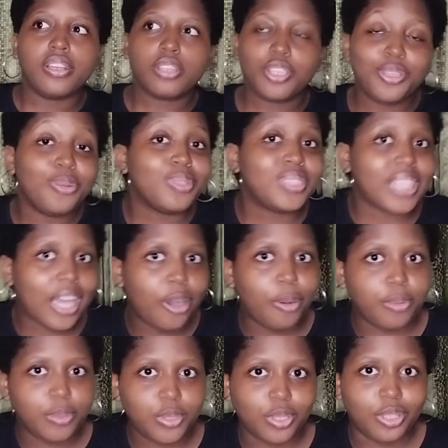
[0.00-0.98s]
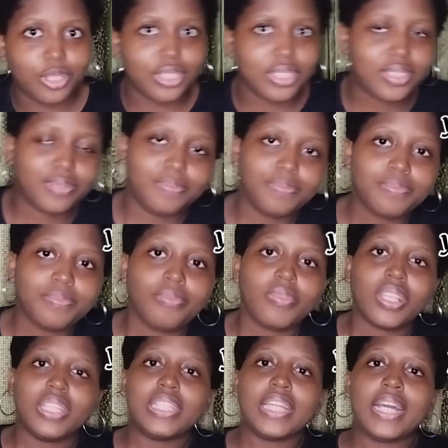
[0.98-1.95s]
cuter options
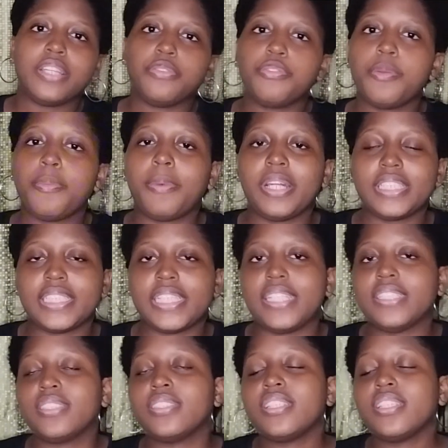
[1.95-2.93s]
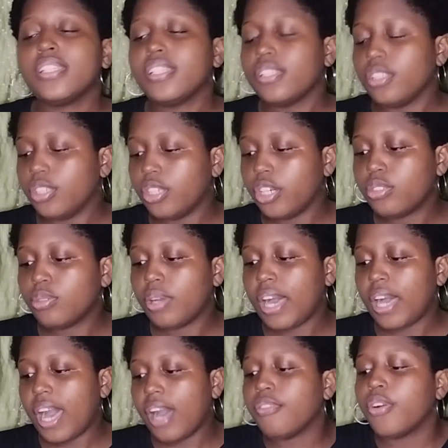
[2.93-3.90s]
than the free pattern. You also
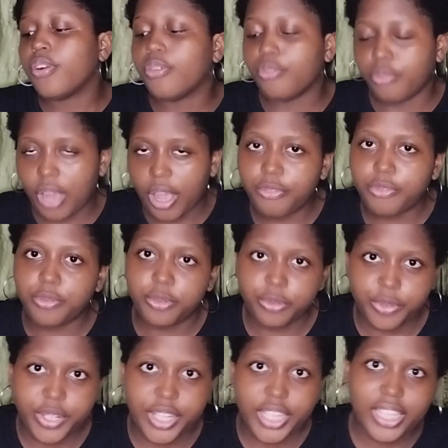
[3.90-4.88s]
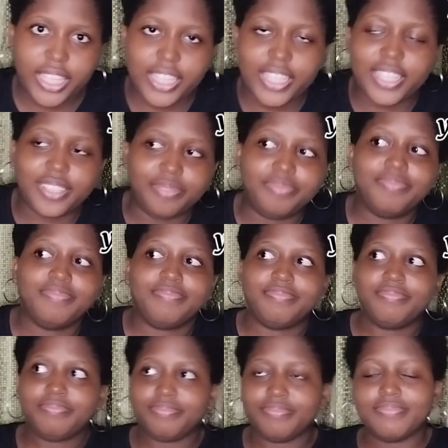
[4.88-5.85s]
have Ravelry again,
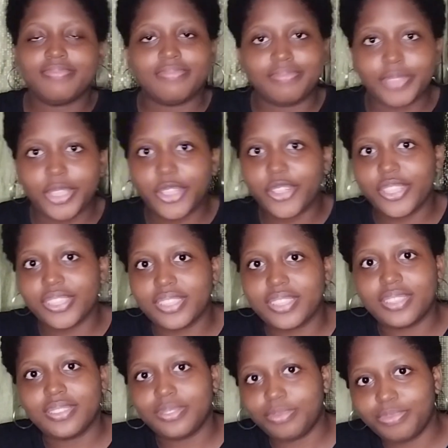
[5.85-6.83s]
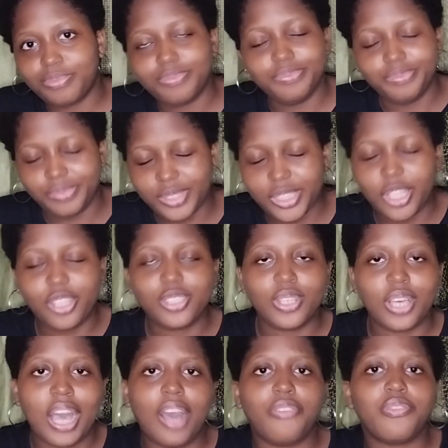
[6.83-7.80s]
because they
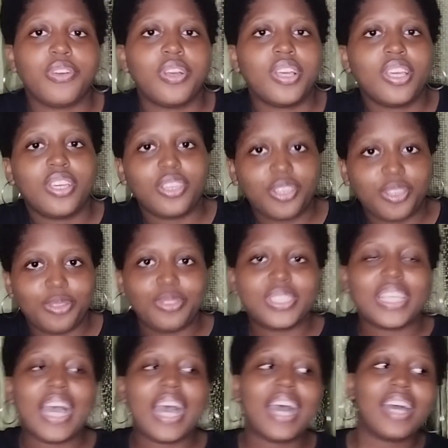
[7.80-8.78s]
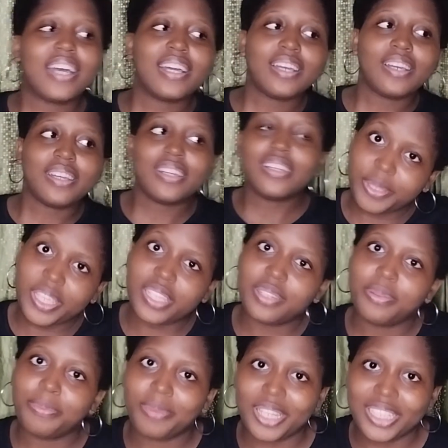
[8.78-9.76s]
also have cuter
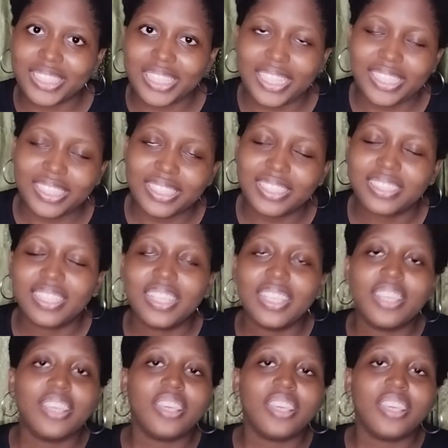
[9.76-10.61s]
paid patterns.